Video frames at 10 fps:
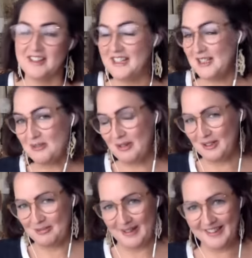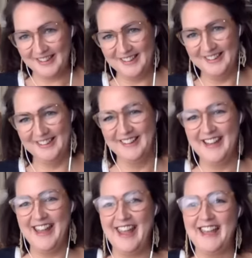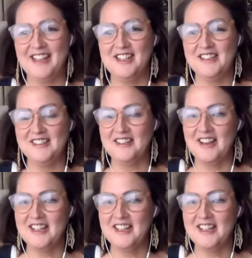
so, this is Wilbur, and she is a